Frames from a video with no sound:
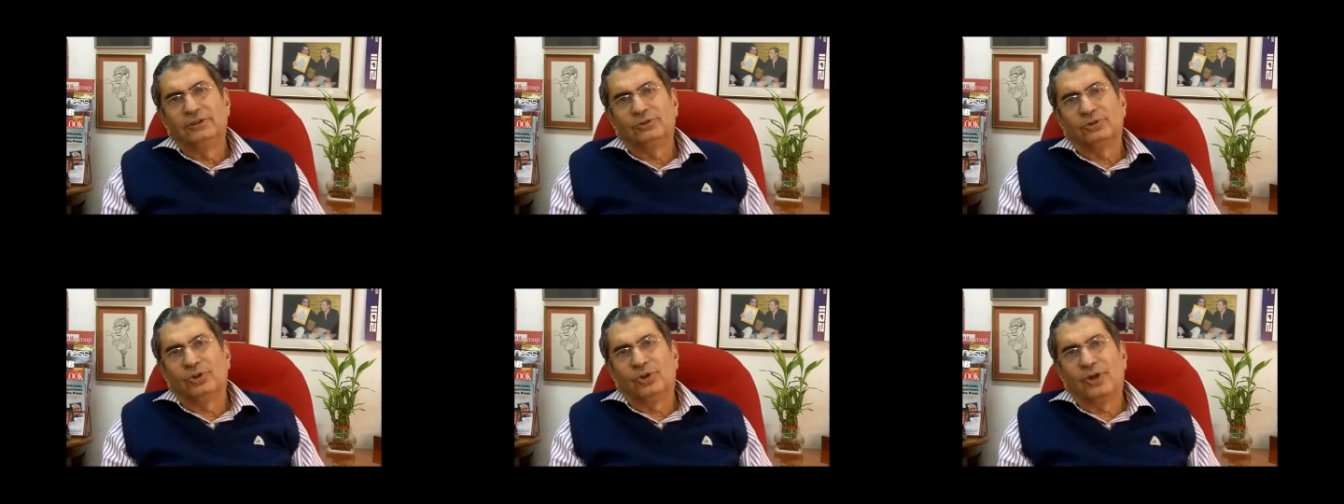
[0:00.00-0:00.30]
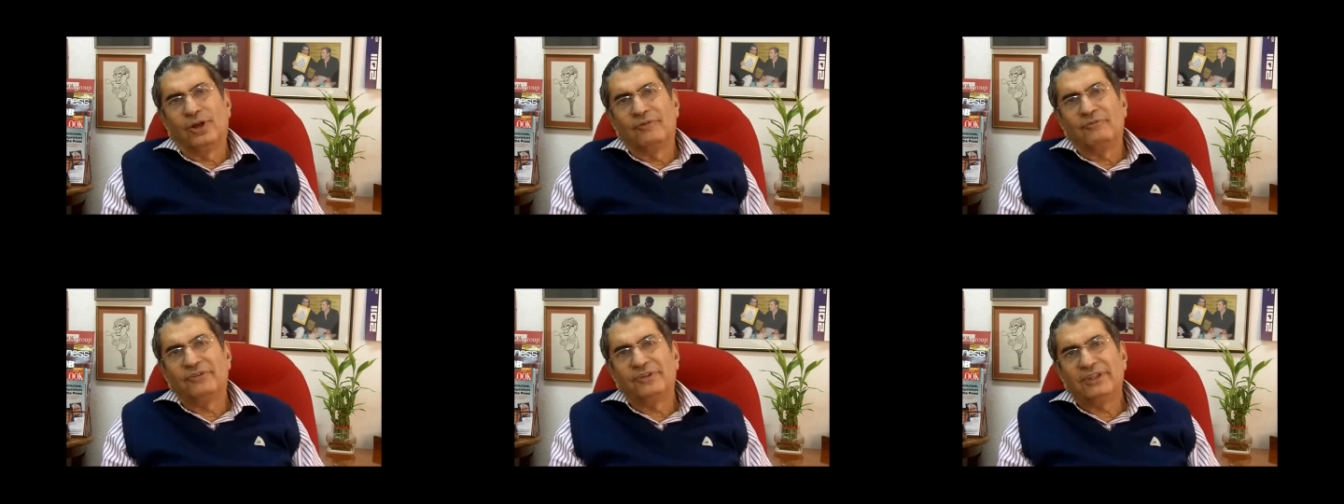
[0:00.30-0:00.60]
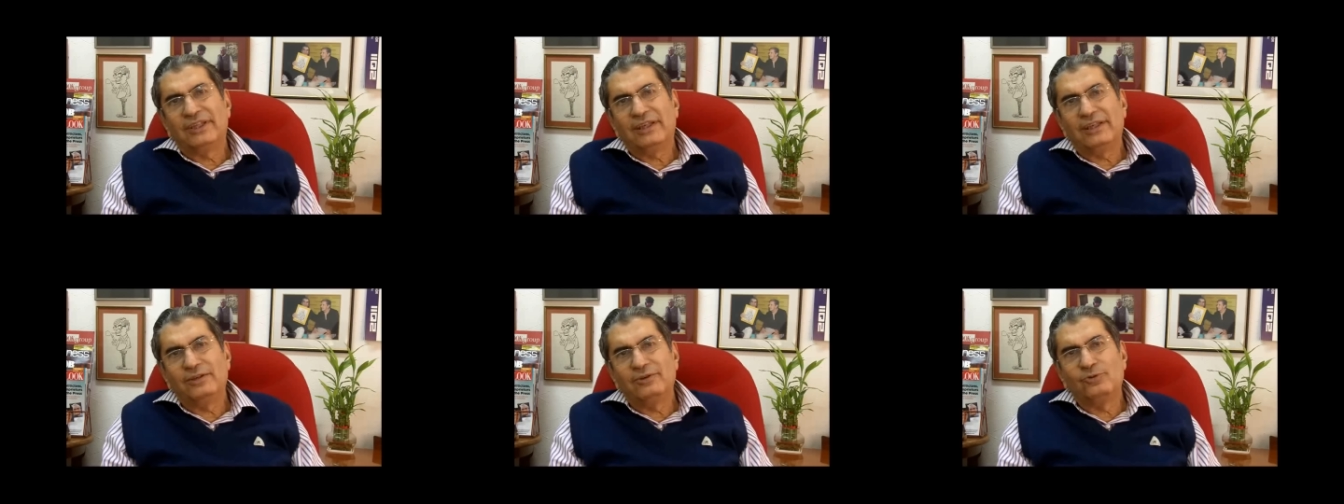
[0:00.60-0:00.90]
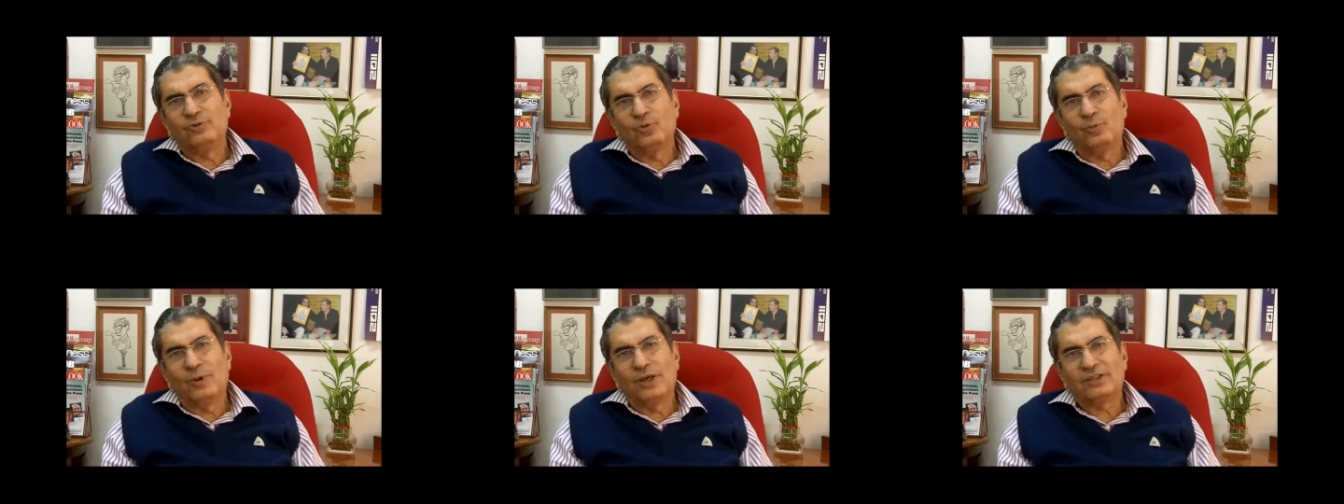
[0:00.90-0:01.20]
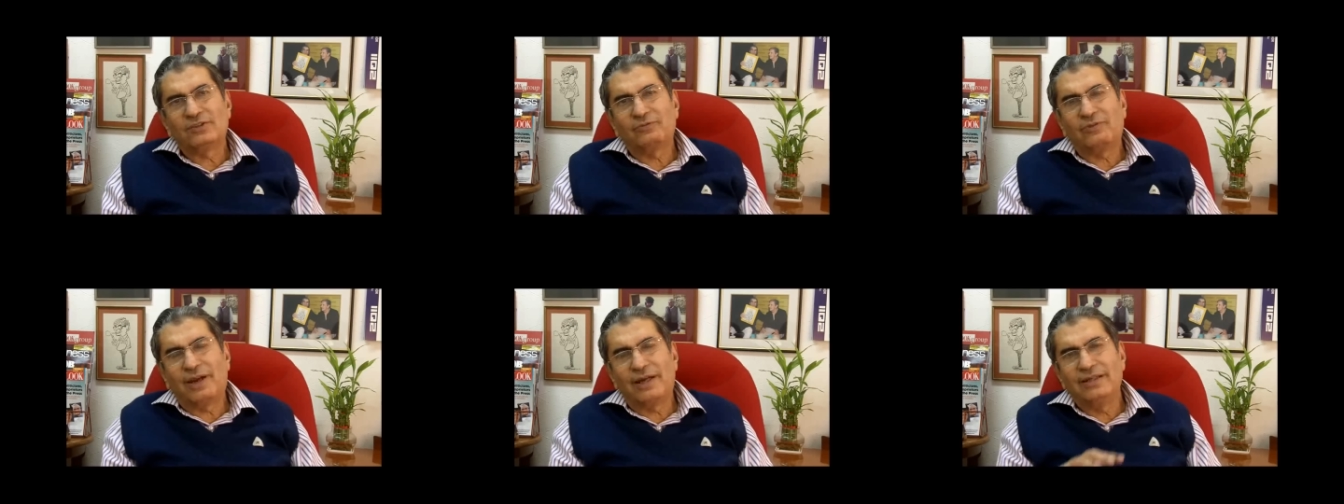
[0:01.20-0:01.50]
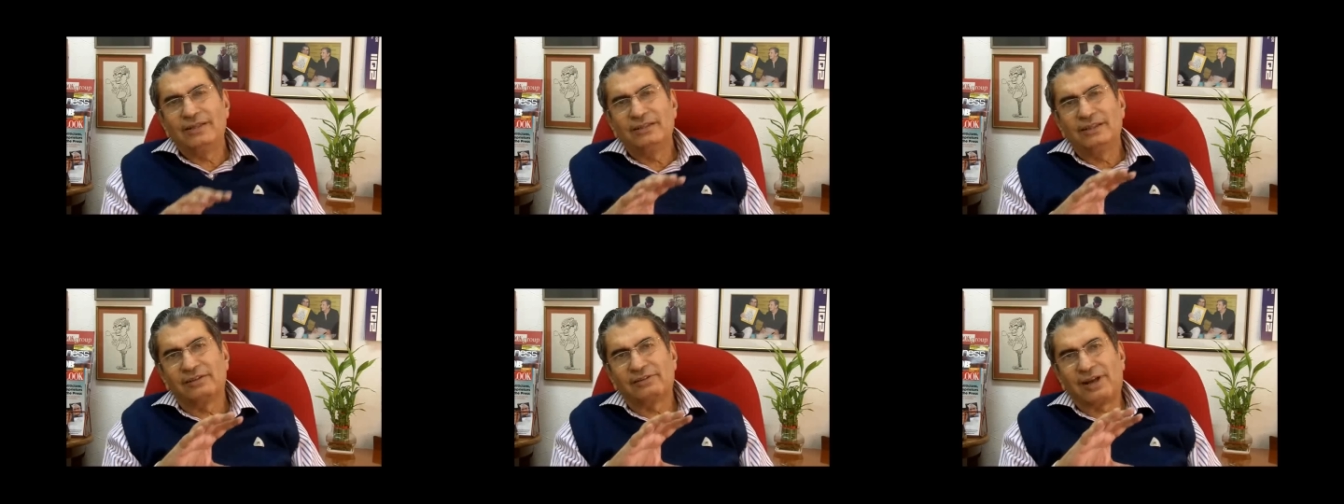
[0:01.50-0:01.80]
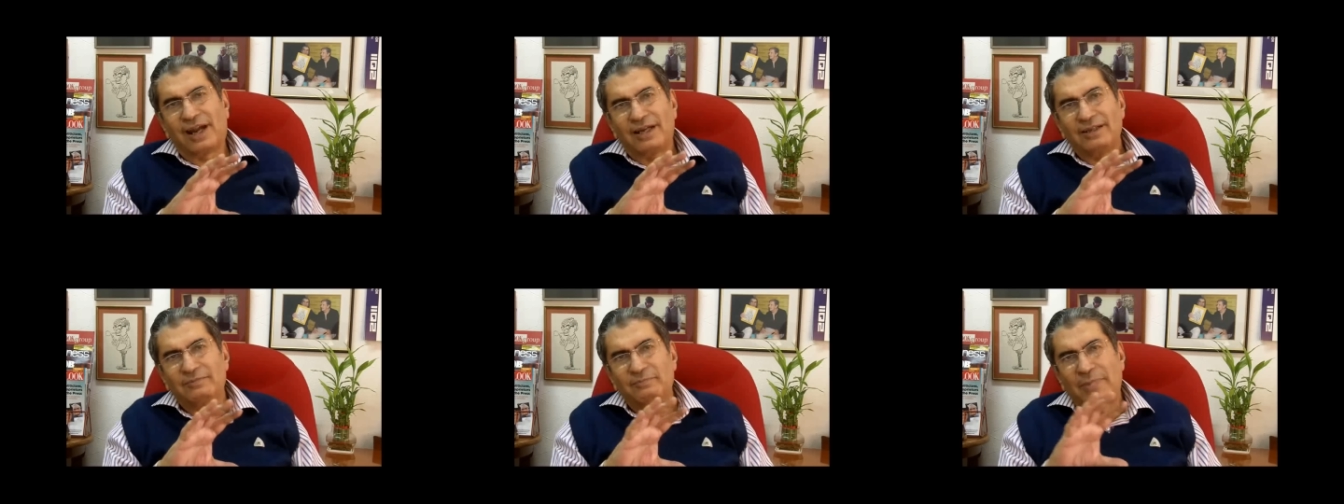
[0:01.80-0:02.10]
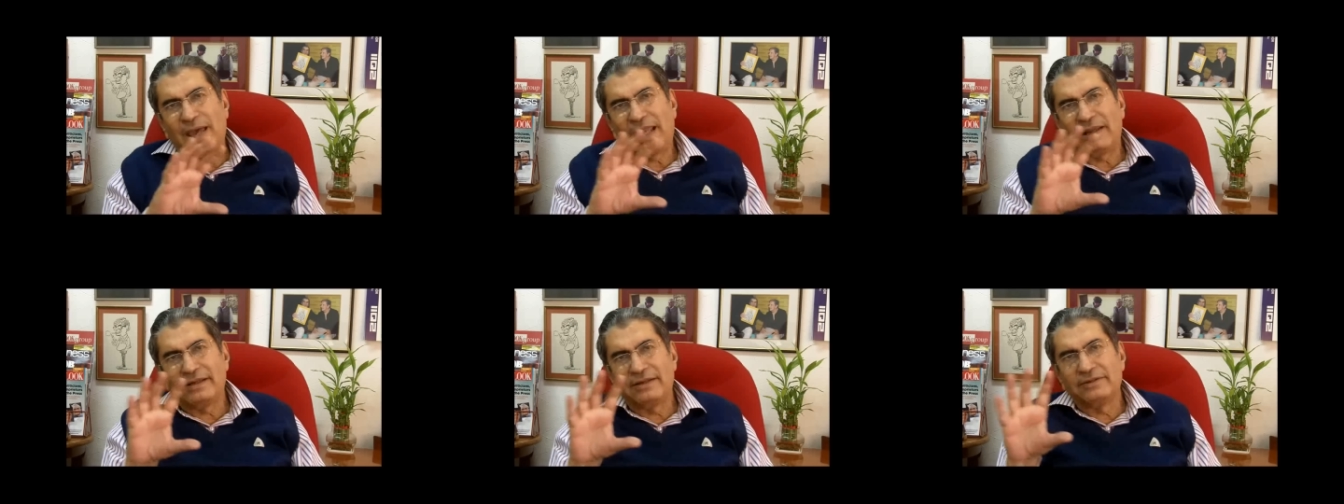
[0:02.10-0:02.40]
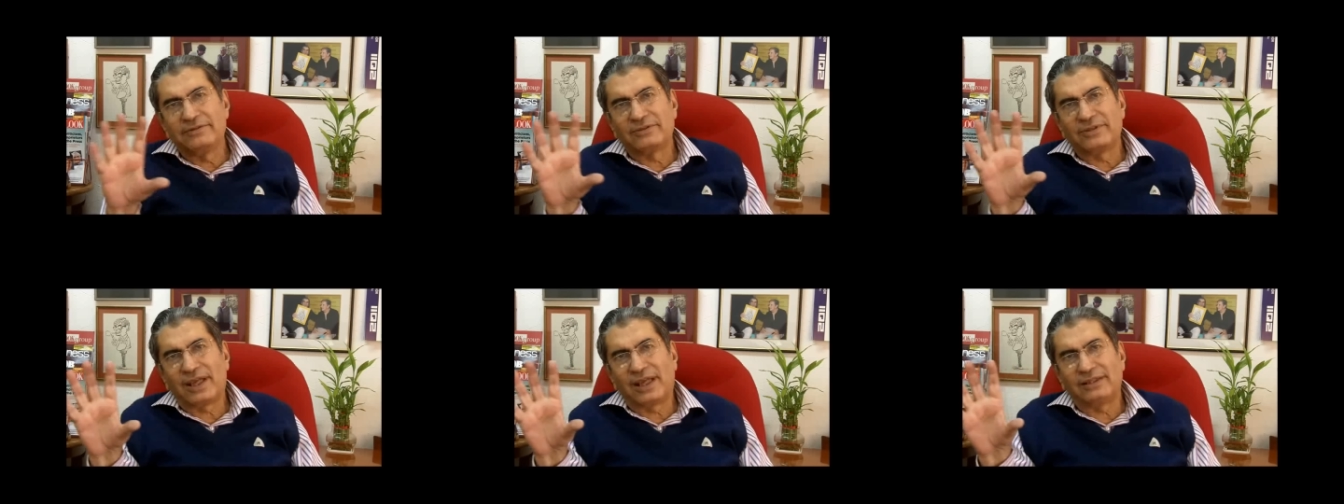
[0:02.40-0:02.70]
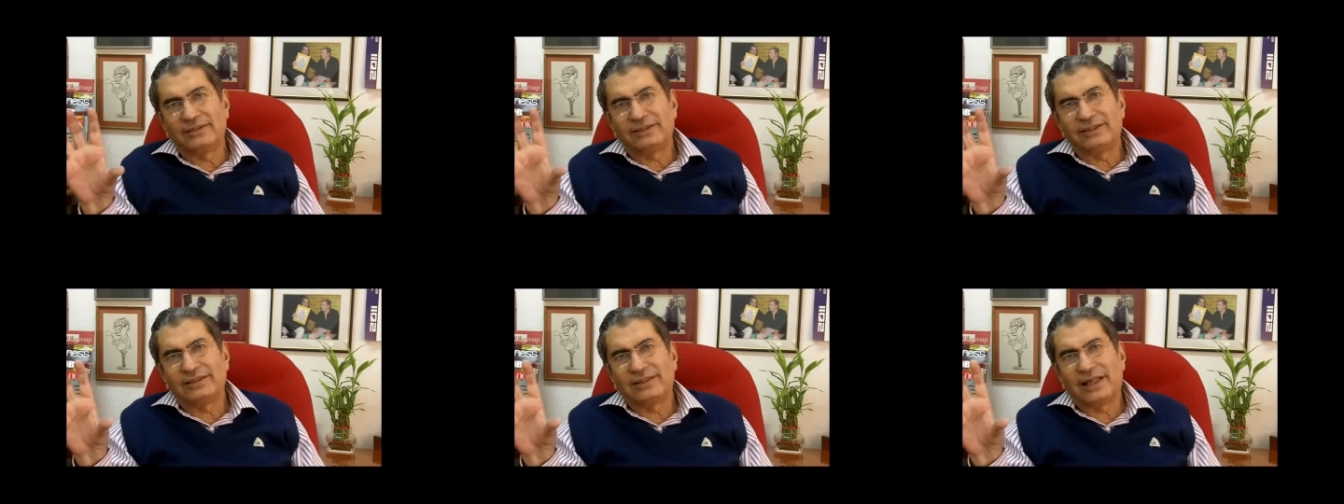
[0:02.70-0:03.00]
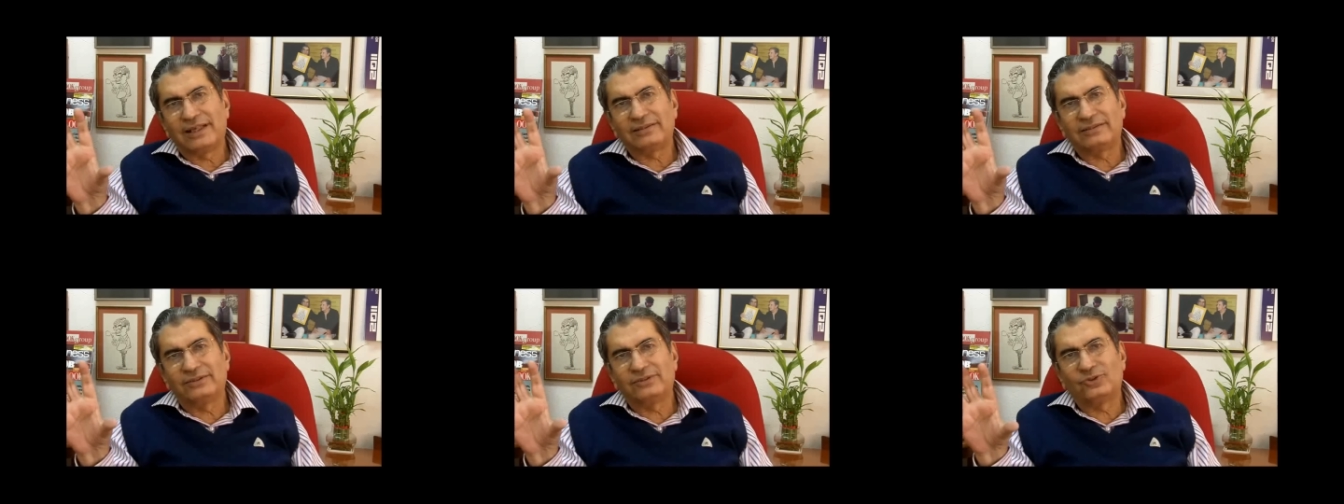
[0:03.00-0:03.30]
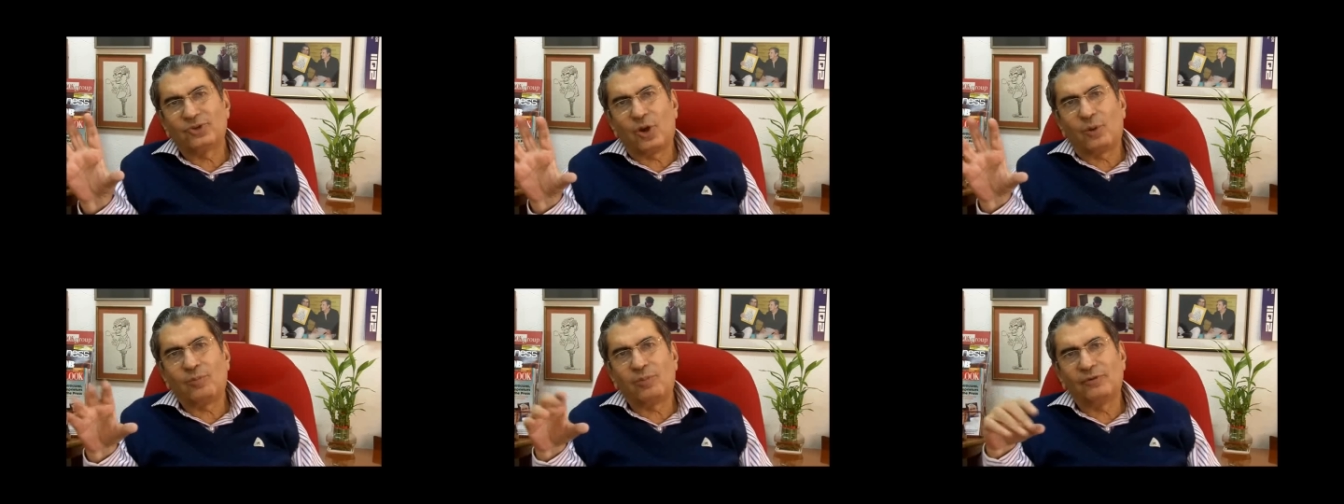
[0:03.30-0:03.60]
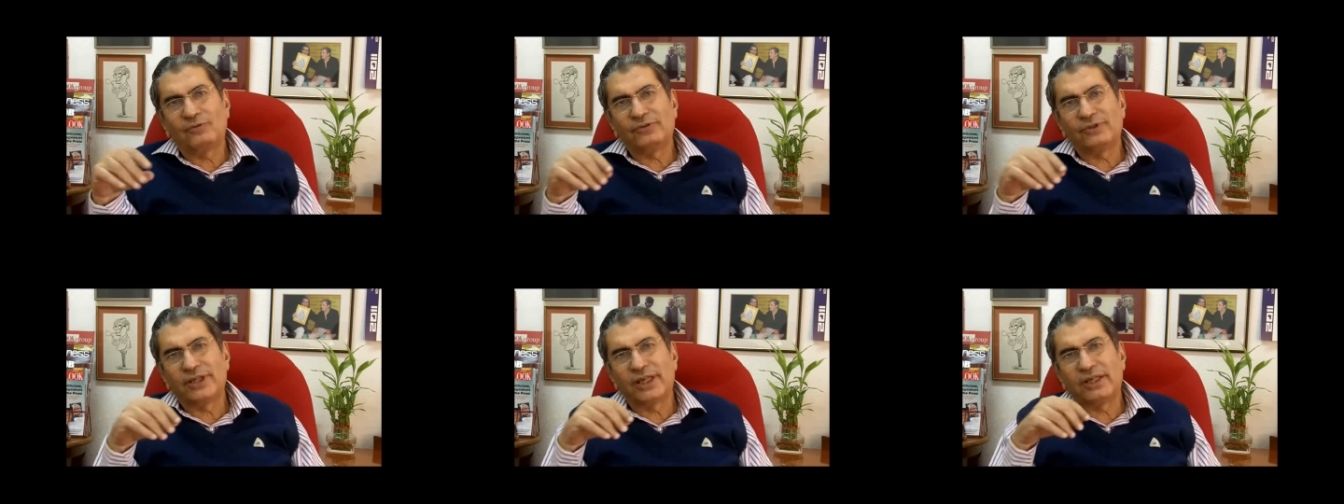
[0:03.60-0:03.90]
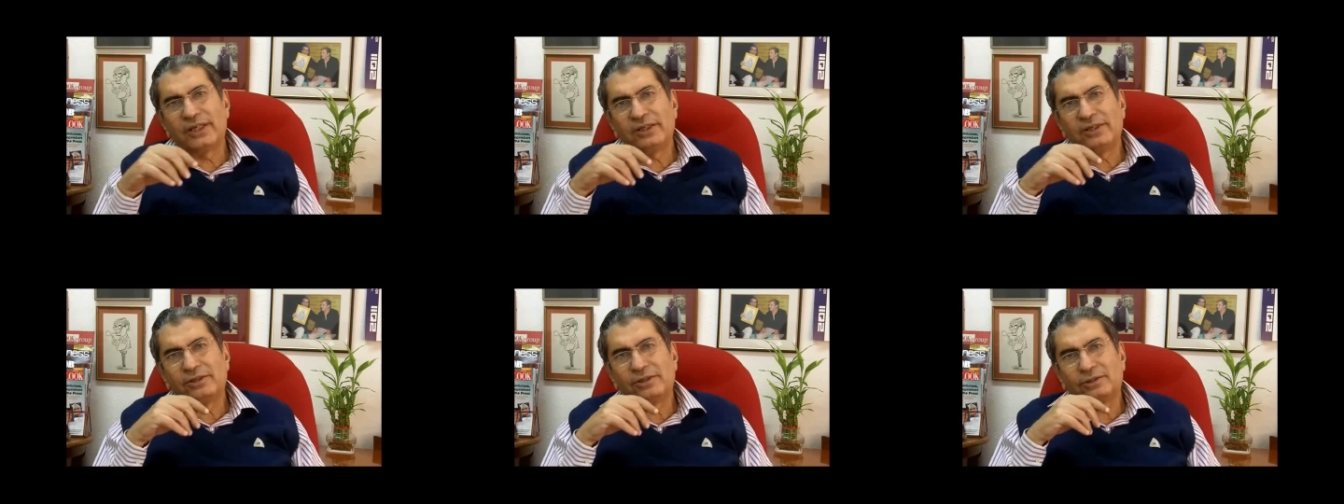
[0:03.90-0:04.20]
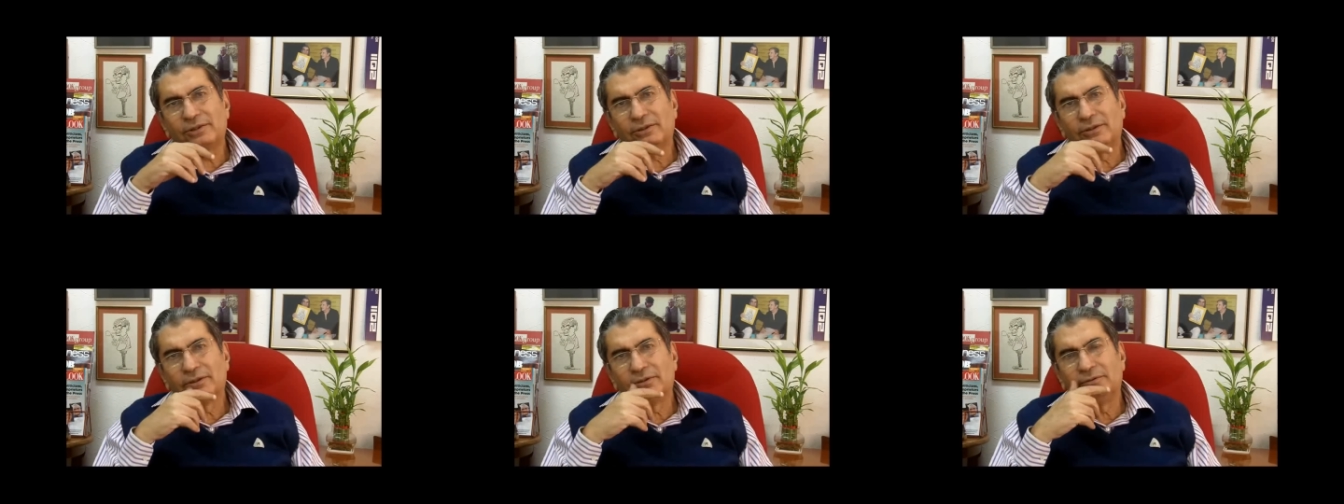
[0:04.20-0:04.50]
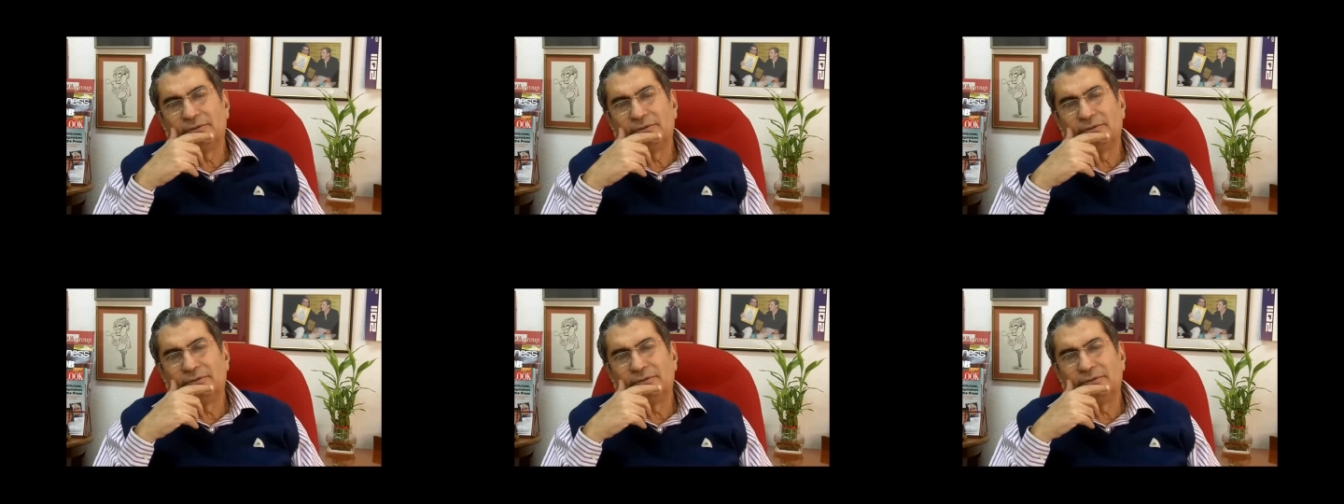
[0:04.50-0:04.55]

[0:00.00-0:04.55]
So everything, you must find the right balance, I think. That's the job of an editor.